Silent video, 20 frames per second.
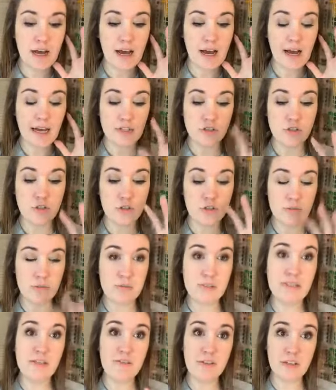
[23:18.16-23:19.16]
I choose
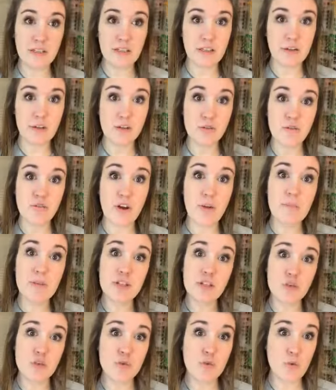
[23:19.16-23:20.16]
specific glitters from the
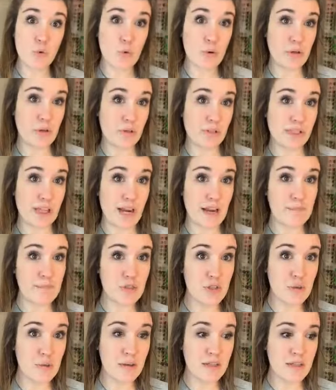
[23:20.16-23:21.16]
tutorials that I'm
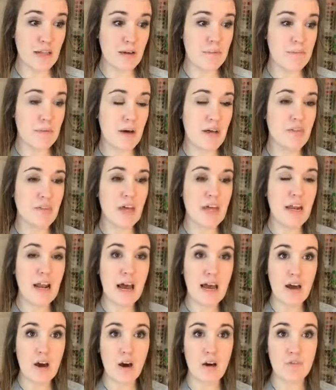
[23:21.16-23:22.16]
doing that month, and
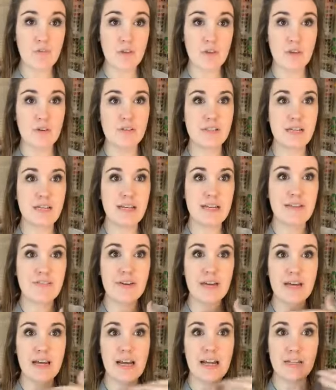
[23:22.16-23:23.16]
I offer those at
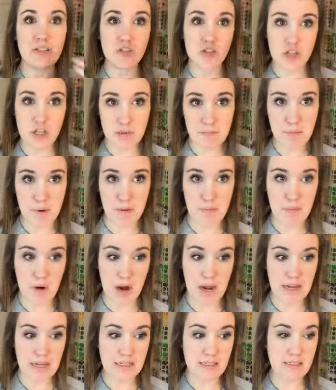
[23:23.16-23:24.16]
even a cheaper
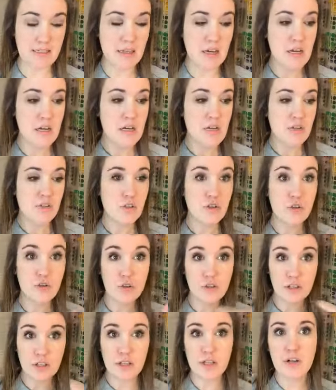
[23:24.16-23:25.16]
price. So your
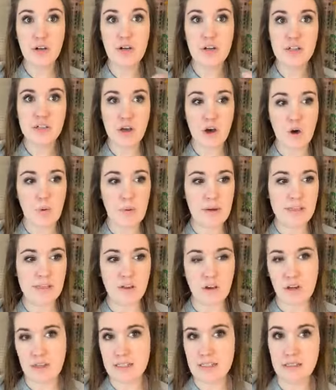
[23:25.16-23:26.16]
glitter is always
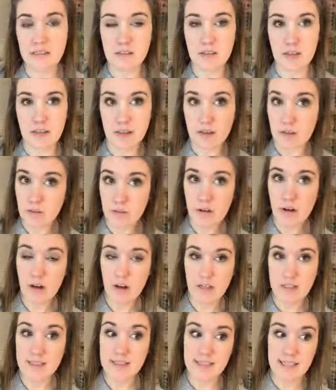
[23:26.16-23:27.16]
on
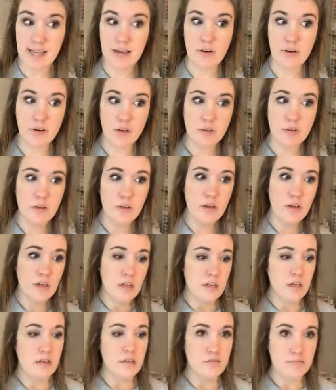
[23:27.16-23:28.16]
sale
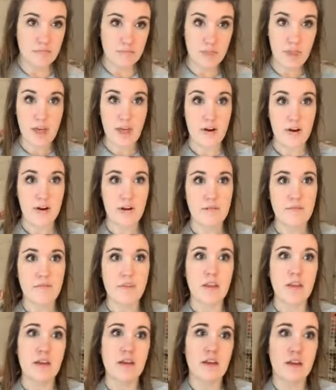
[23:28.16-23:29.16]
there.
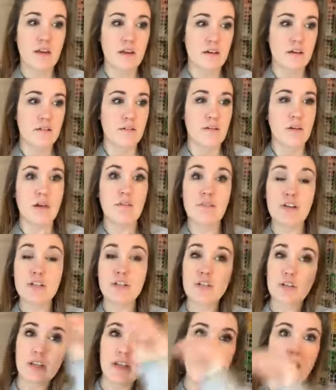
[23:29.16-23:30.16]

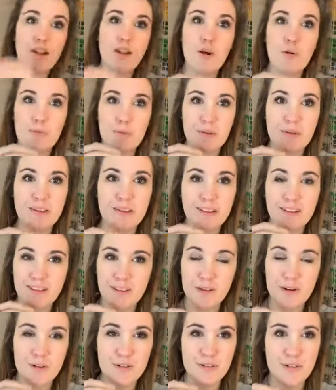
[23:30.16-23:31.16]
Eventually I'll open the
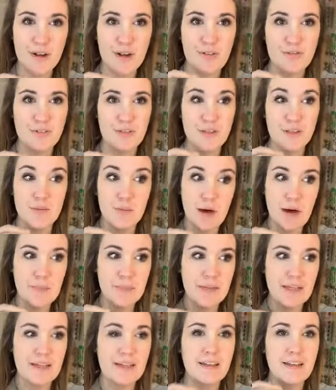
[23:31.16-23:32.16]
glitter stuff to the
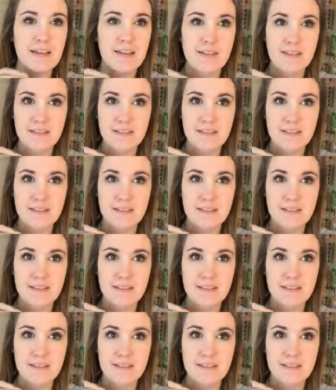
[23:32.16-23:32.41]
public